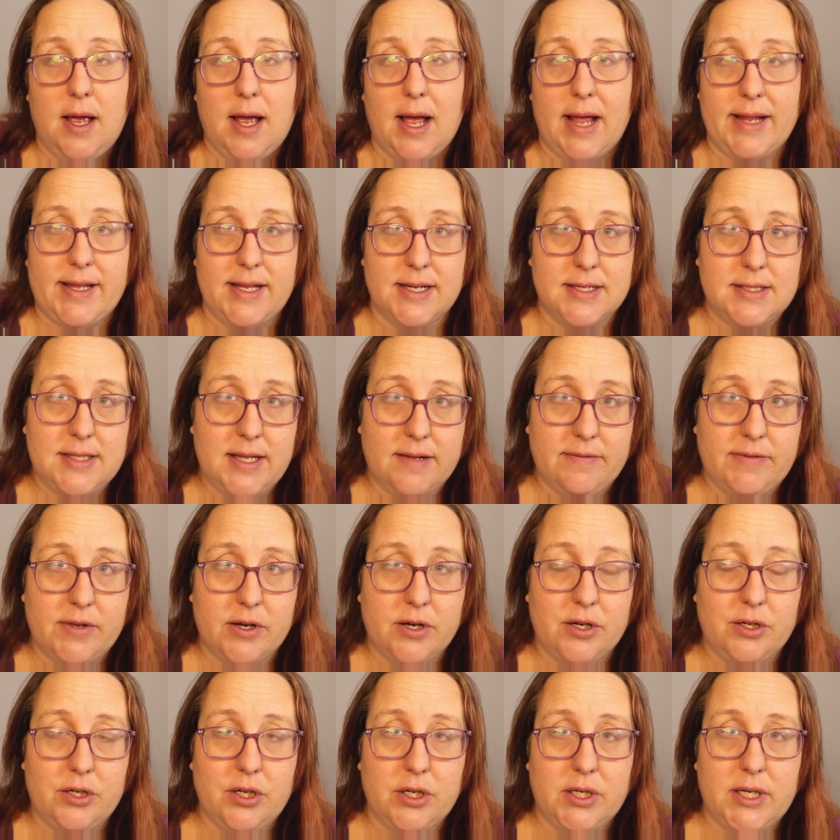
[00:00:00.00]
I can see if
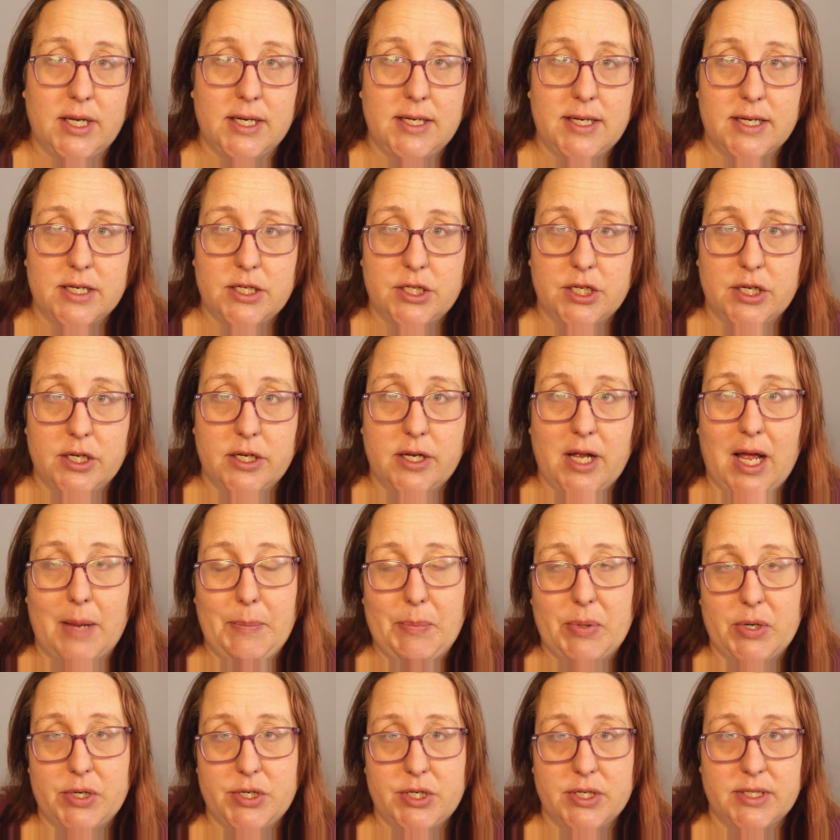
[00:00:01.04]
they're in good condition.
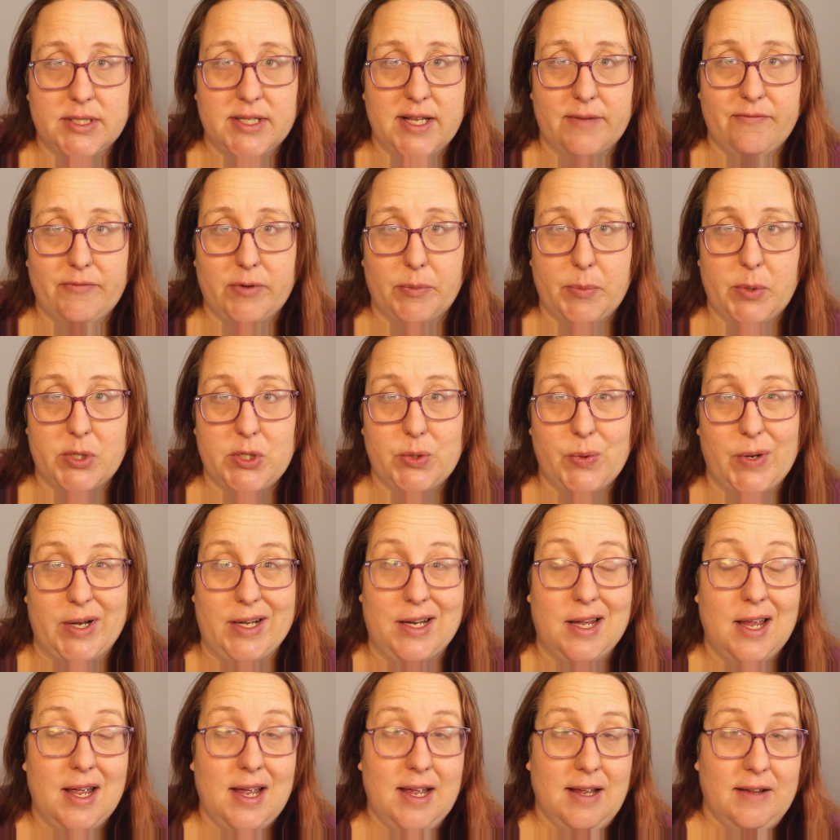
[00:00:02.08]
I purchase them for
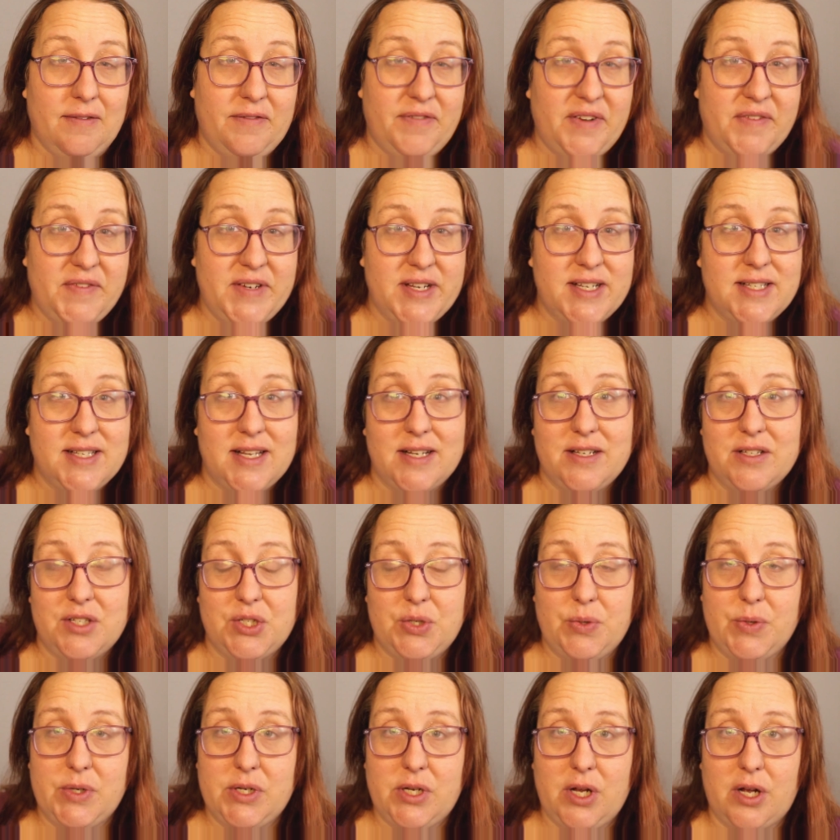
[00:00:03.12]
between 50 cents
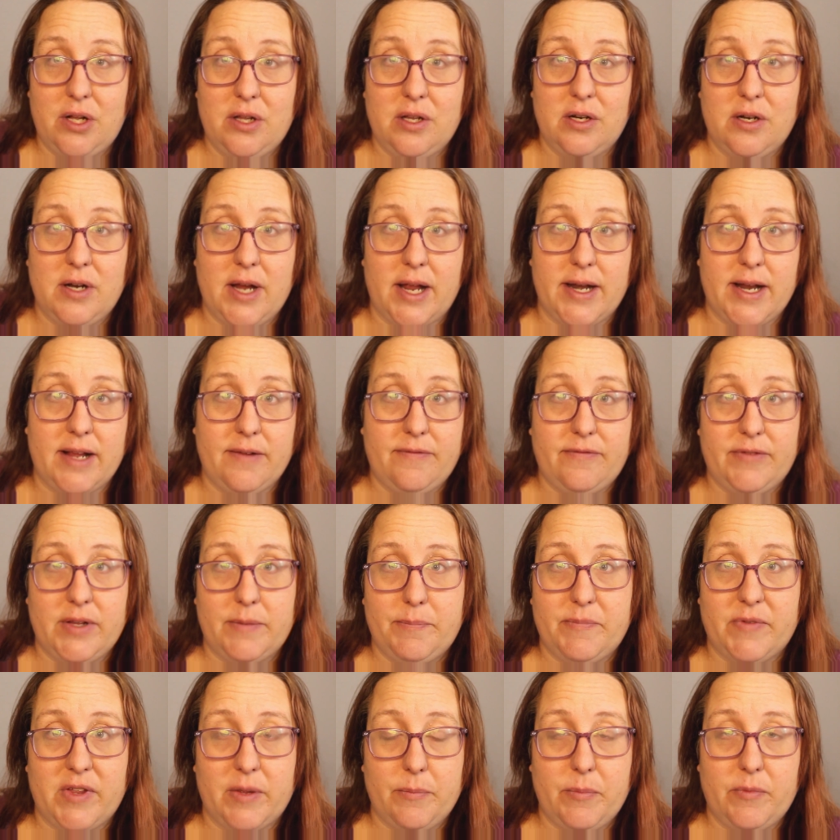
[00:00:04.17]
to $1, and I
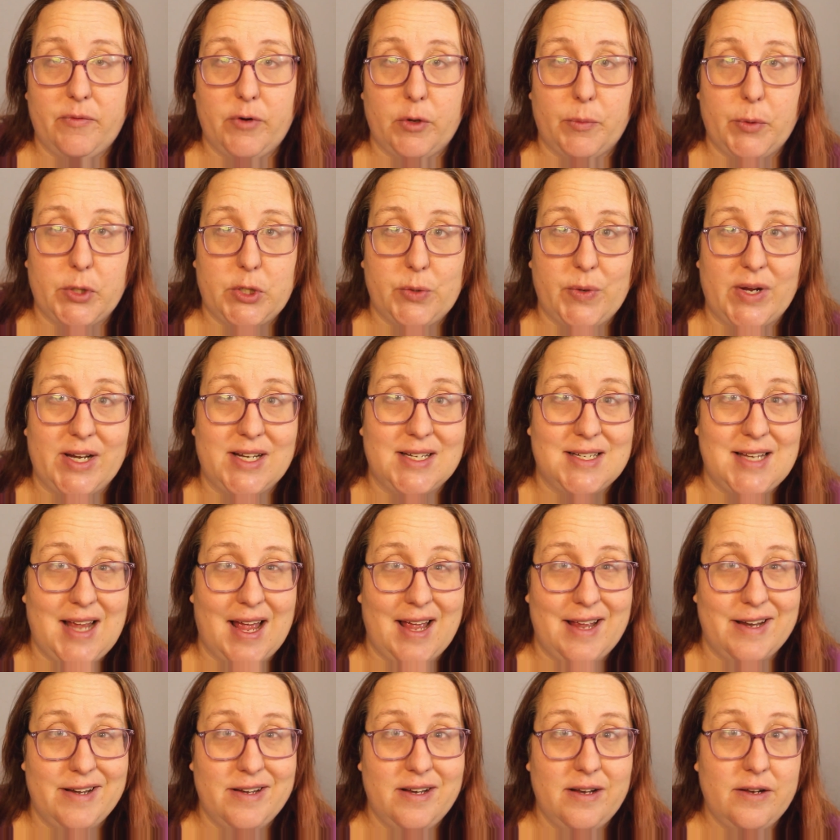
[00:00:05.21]
flip them for between
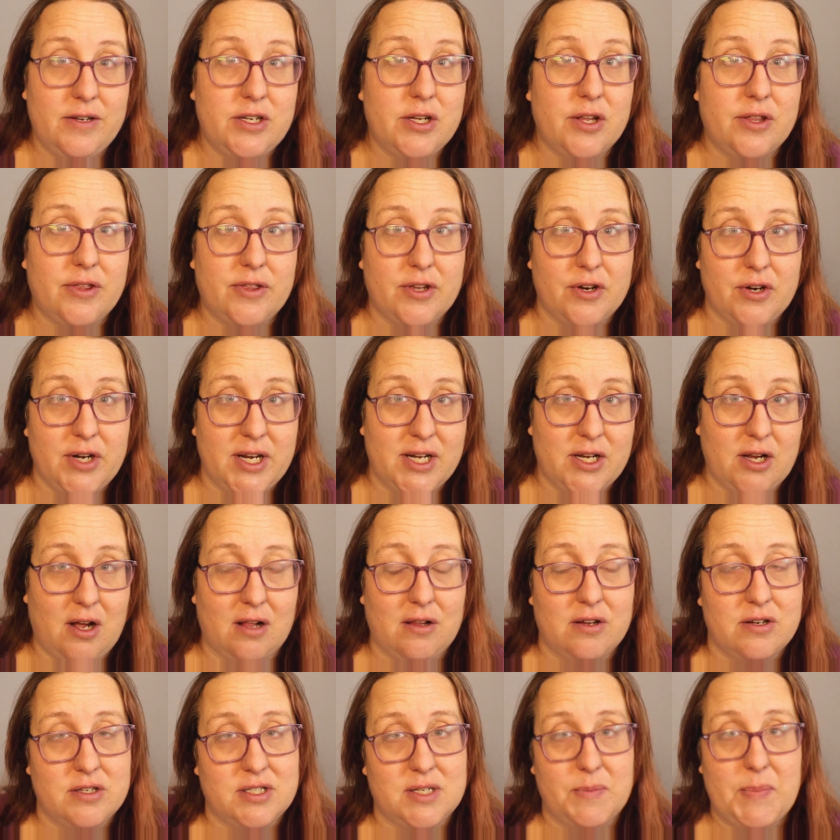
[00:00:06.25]
$10 to
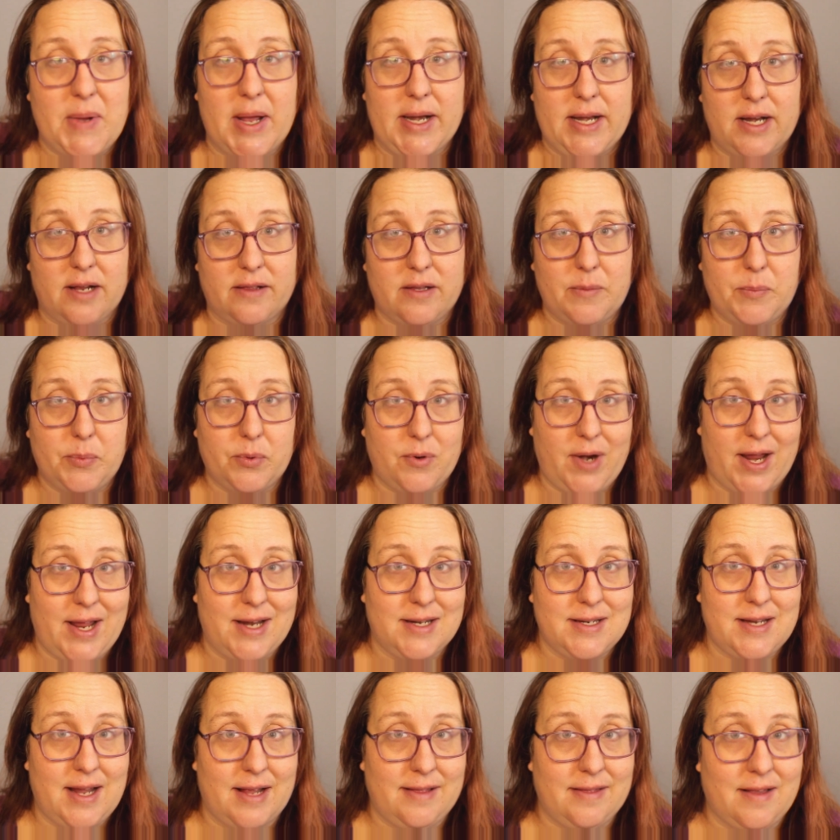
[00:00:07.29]
$30 depending on the
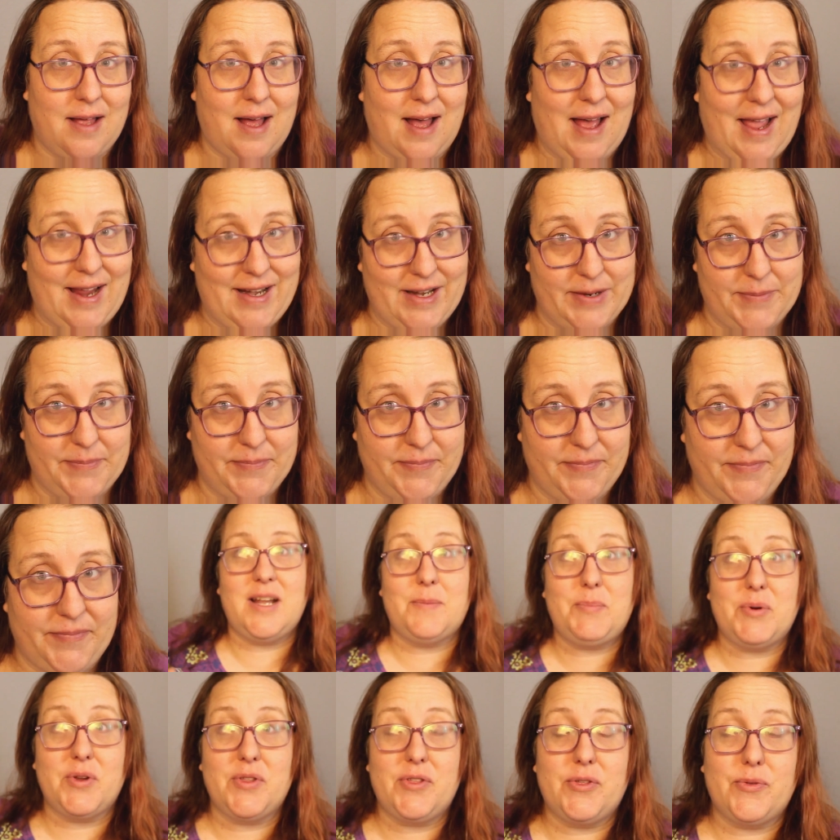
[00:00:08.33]
brand and the item.
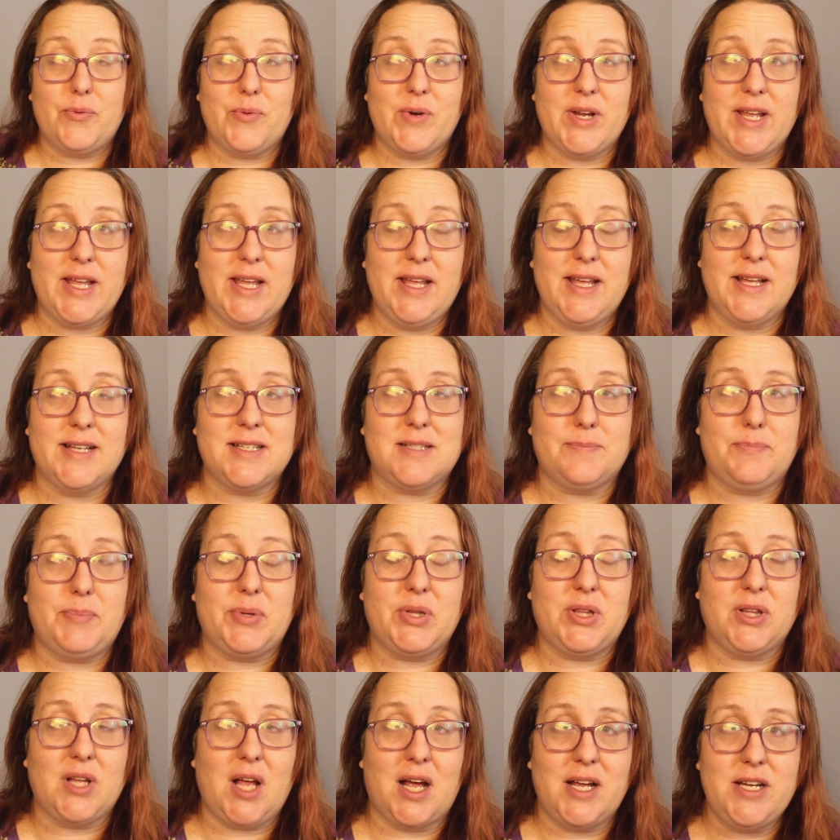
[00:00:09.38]
Number three is
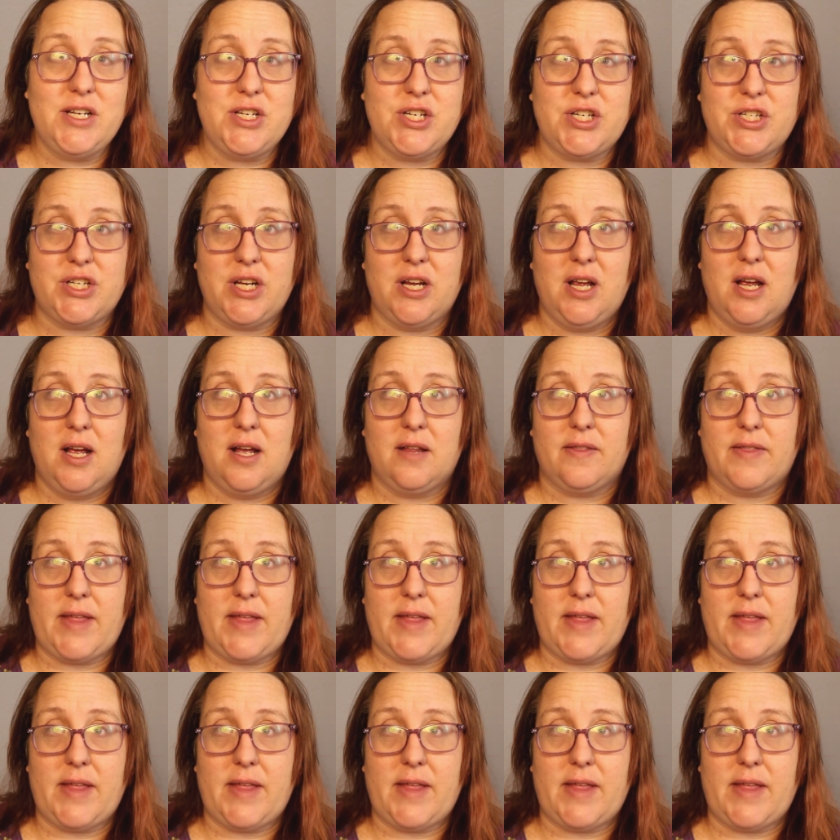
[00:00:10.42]
Plush.